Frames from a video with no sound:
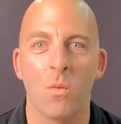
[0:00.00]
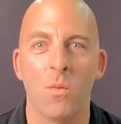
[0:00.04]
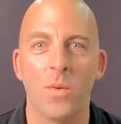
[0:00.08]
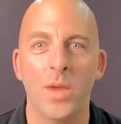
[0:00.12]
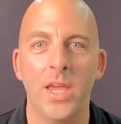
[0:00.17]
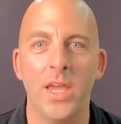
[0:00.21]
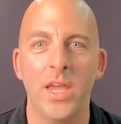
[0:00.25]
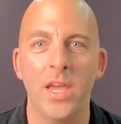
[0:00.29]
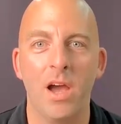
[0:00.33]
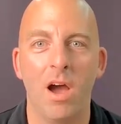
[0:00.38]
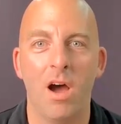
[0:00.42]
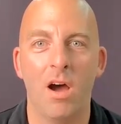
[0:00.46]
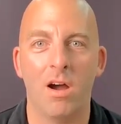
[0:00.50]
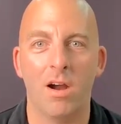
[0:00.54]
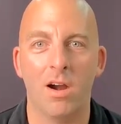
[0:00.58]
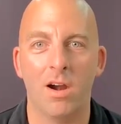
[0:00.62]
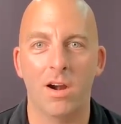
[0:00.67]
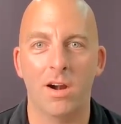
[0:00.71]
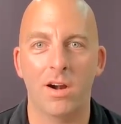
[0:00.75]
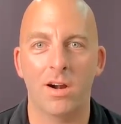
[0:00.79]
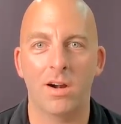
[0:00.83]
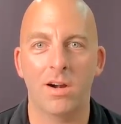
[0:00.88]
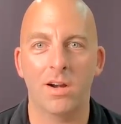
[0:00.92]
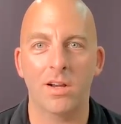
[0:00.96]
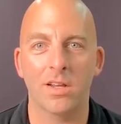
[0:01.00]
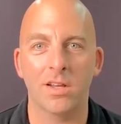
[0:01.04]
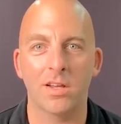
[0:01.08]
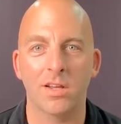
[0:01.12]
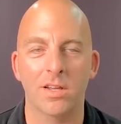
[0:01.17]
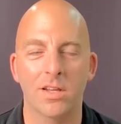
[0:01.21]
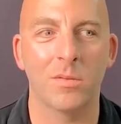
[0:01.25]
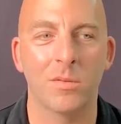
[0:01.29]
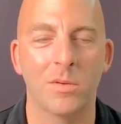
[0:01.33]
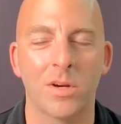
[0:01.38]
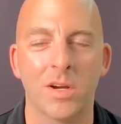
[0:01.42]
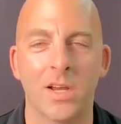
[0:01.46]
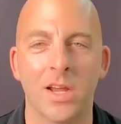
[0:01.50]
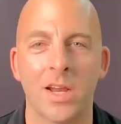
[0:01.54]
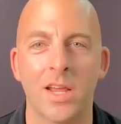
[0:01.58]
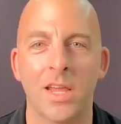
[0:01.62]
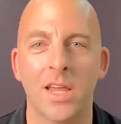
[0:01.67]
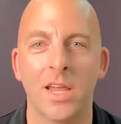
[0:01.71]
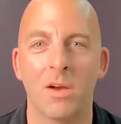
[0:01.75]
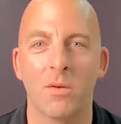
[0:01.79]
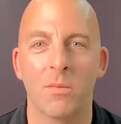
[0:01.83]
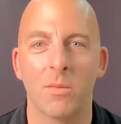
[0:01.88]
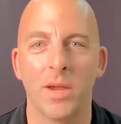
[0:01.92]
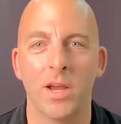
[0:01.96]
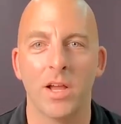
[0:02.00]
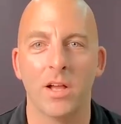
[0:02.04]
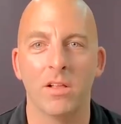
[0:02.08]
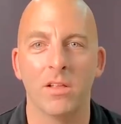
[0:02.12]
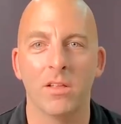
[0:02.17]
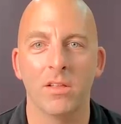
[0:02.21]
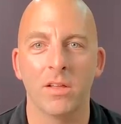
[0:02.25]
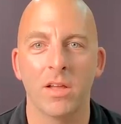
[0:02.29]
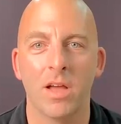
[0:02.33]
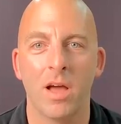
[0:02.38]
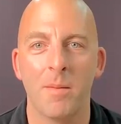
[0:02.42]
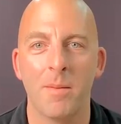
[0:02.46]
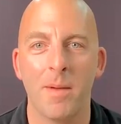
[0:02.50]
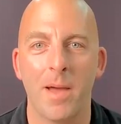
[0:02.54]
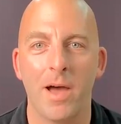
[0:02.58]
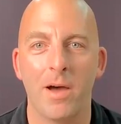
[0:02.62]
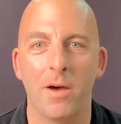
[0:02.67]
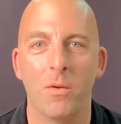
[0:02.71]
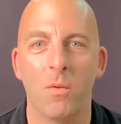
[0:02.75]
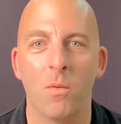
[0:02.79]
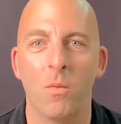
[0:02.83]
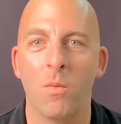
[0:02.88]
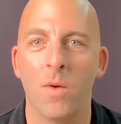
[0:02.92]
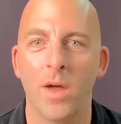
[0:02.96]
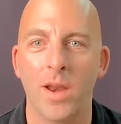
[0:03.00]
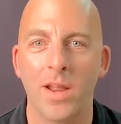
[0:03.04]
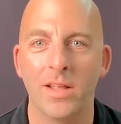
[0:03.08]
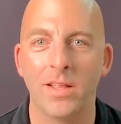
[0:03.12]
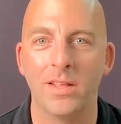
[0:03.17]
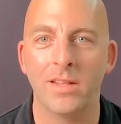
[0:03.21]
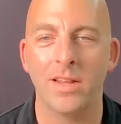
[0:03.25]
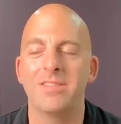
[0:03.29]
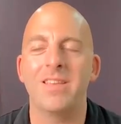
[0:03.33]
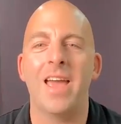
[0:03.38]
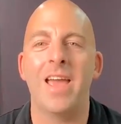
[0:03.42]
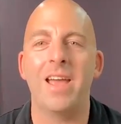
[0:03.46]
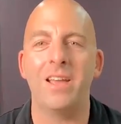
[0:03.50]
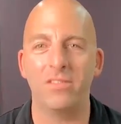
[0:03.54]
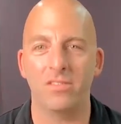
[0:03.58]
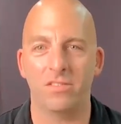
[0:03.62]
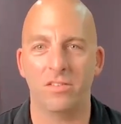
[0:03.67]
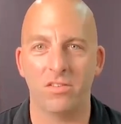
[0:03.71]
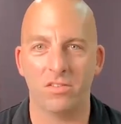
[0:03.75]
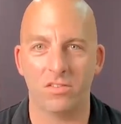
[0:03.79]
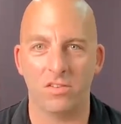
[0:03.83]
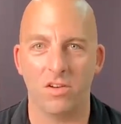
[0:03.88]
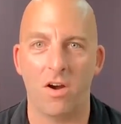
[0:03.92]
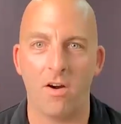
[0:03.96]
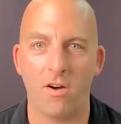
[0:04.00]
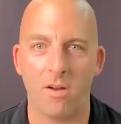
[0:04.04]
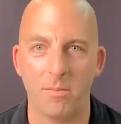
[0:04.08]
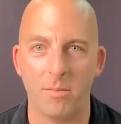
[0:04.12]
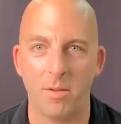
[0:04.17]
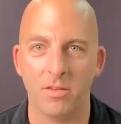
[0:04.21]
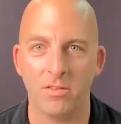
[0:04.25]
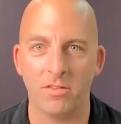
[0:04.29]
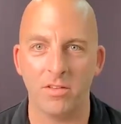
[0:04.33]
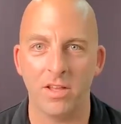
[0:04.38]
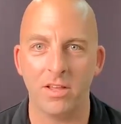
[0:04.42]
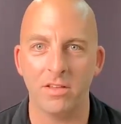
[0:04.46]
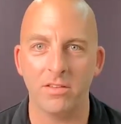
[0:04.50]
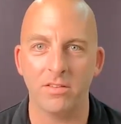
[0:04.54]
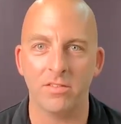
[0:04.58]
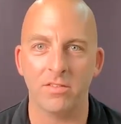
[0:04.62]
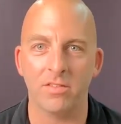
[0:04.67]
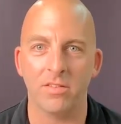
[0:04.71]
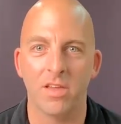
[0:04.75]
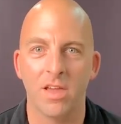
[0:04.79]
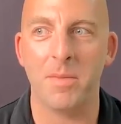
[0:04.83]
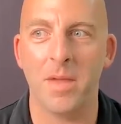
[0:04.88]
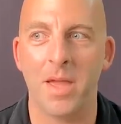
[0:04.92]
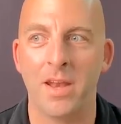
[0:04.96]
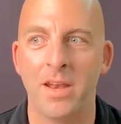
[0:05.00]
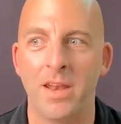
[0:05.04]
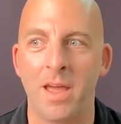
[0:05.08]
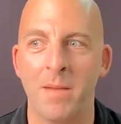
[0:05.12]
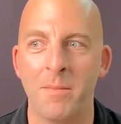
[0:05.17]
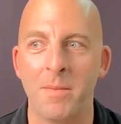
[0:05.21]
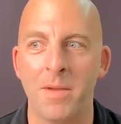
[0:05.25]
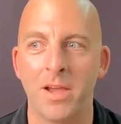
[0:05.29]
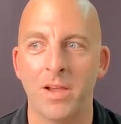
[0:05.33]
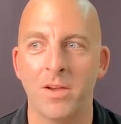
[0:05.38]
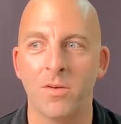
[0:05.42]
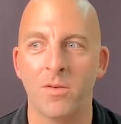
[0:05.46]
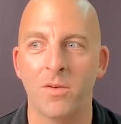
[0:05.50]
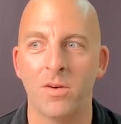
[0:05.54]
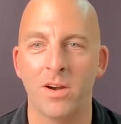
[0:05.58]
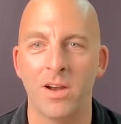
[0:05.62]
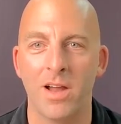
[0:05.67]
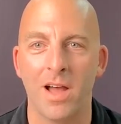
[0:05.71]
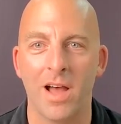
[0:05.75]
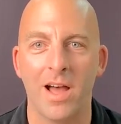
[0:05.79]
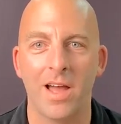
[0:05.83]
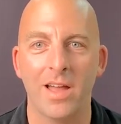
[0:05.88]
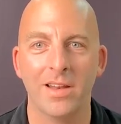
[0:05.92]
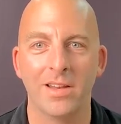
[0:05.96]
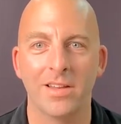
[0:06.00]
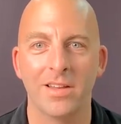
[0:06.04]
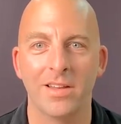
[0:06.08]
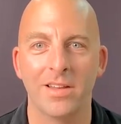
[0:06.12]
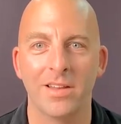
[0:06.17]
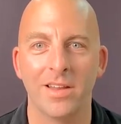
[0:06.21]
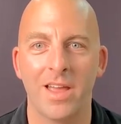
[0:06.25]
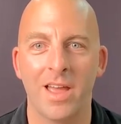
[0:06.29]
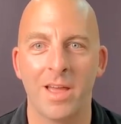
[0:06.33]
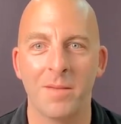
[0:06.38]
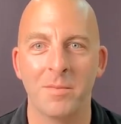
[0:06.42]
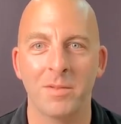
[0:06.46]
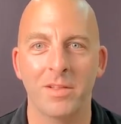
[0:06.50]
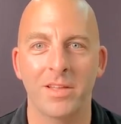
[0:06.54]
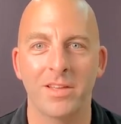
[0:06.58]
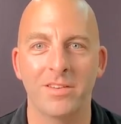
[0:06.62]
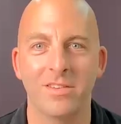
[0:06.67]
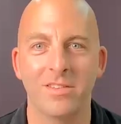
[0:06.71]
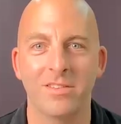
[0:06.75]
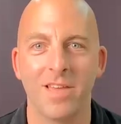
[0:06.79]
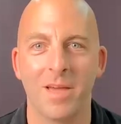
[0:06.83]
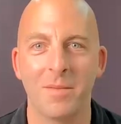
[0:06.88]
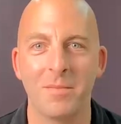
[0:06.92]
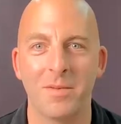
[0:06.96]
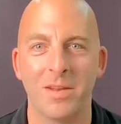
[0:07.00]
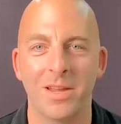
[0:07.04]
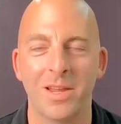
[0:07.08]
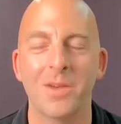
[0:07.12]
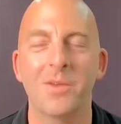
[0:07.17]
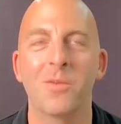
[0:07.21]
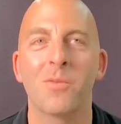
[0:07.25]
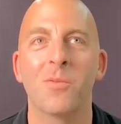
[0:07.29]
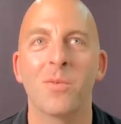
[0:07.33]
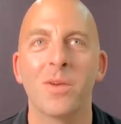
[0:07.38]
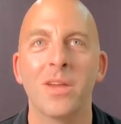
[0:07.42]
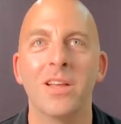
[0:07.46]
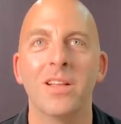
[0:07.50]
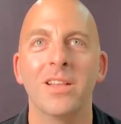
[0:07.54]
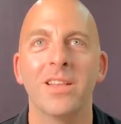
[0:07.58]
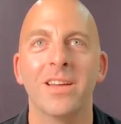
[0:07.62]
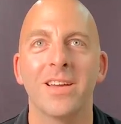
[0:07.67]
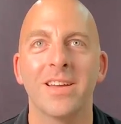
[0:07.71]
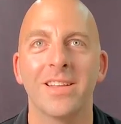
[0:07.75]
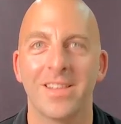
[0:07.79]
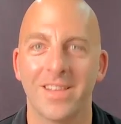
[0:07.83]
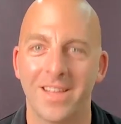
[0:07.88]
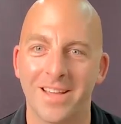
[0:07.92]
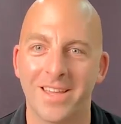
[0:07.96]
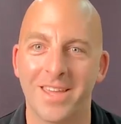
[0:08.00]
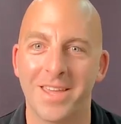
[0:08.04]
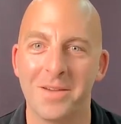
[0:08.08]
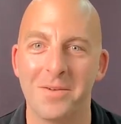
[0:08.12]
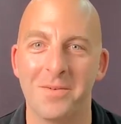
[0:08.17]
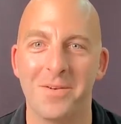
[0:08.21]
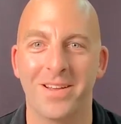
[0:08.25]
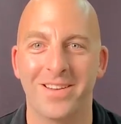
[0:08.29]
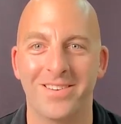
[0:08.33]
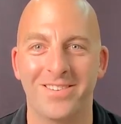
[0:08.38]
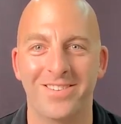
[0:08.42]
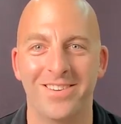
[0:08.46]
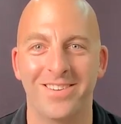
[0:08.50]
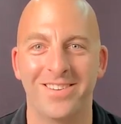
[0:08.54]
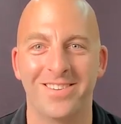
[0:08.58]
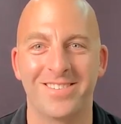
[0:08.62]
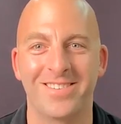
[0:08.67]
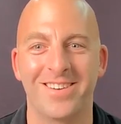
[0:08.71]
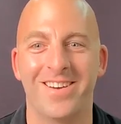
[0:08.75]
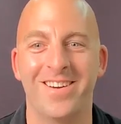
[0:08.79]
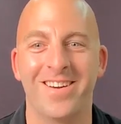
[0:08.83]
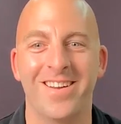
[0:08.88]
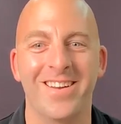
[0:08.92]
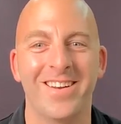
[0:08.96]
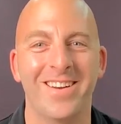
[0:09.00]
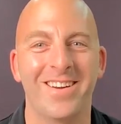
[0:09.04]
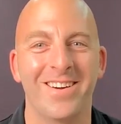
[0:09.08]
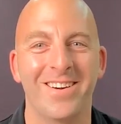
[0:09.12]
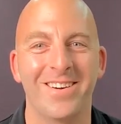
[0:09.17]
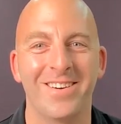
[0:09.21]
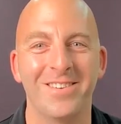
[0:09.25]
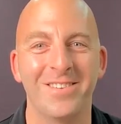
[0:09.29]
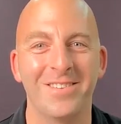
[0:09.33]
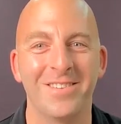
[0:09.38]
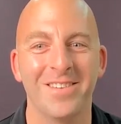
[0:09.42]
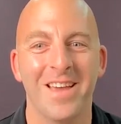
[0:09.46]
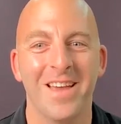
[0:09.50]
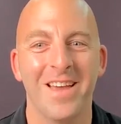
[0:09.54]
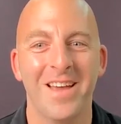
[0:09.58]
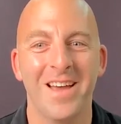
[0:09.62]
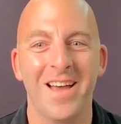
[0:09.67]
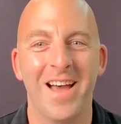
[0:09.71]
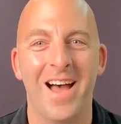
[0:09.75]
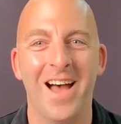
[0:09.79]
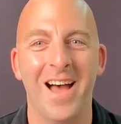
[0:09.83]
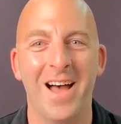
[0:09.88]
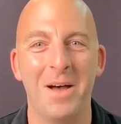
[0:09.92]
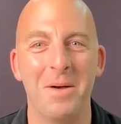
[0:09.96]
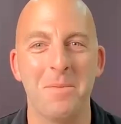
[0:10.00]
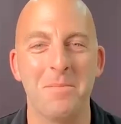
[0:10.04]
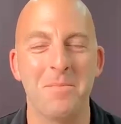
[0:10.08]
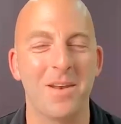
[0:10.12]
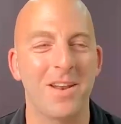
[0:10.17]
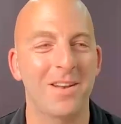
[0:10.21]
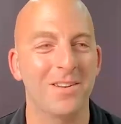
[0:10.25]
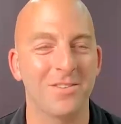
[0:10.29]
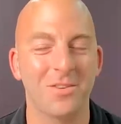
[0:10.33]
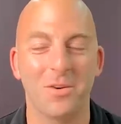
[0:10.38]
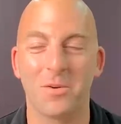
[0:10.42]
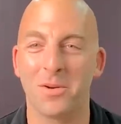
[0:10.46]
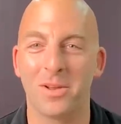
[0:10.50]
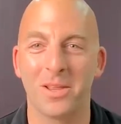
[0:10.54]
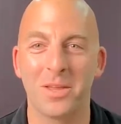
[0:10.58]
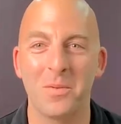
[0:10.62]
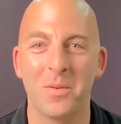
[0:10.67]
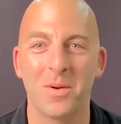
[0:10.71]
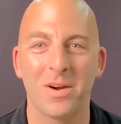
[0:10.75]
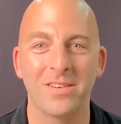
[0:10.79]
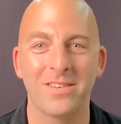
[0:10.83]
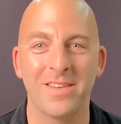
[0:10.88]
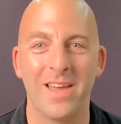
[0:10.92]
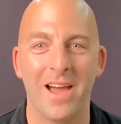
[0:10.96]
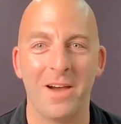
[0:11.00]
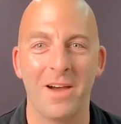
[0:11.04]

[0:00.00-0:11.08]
We're going to get real about what it takes to start a business, pandemic or not. Emily just happened to get real unlucky when she started hers, but it totally worked